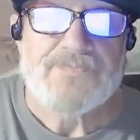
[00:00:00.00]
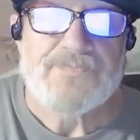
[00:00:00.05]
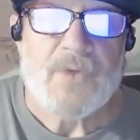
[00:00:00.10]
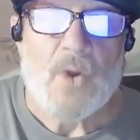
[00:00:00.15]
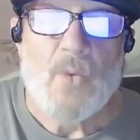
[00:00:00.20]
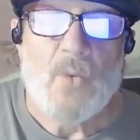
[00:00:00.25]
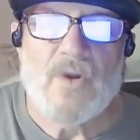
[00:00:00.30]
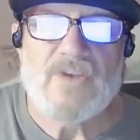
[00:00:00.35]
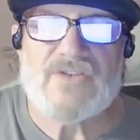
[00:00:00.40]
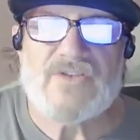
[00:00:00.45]

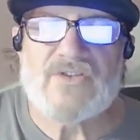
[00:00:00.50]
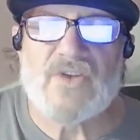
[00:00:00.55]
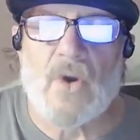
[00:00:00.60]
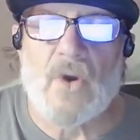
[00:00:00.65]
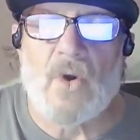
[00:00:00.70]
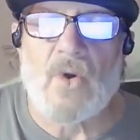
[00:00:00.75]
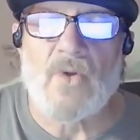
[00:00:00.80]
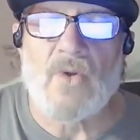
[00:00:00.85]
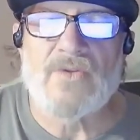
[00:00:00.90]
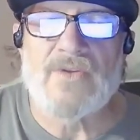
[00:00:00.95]
was
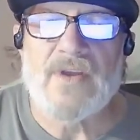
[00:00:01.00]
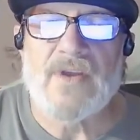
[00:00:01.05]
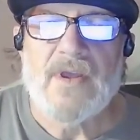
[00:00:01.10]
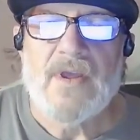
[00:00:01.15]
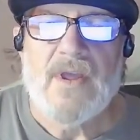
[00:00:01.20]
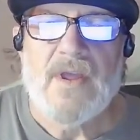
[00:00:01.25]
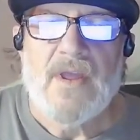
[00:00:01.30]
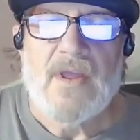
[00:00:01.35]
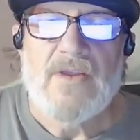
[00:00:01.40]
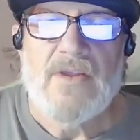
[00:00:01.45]
told,
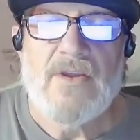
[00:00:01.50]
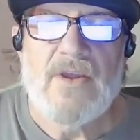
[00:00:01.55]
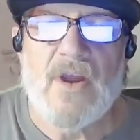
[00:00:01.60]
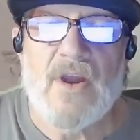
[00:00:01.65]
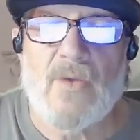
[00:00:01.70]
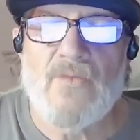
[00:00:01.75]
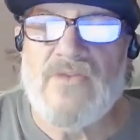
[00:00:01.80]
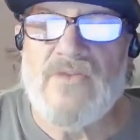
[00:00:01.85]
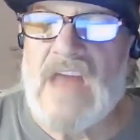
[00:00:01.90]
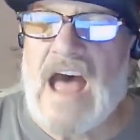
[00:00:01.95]
you
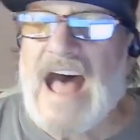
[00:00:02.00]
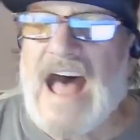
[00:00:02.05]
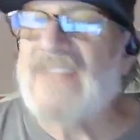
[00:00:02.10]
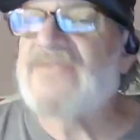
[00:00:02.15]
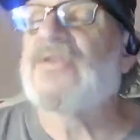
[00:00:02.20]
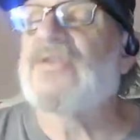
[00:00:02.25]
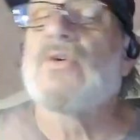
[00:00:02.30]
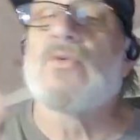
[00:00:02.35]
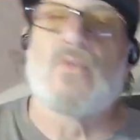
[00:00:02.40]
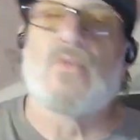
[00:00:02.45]
know, not
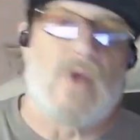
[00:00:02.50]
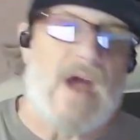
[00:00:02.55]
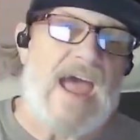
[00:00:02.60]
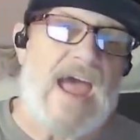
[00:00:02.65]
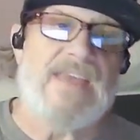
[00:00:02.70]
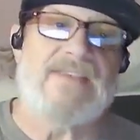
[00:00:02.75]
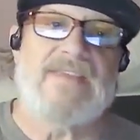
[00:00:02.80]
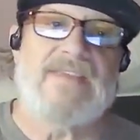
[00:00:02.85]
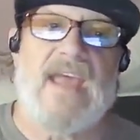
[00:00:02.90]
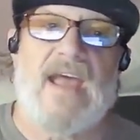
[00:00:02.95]
to
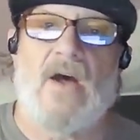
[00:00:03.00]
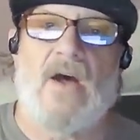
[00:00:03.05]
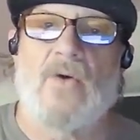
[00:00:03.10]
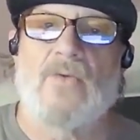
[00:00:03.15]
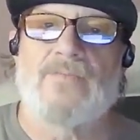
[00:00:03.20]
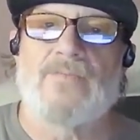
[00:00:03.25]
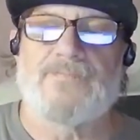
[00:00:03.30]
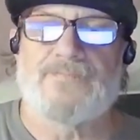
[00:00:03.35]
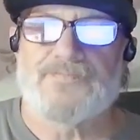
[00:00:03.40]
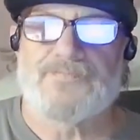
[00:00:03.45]
write
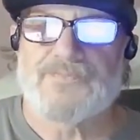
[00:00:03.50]
down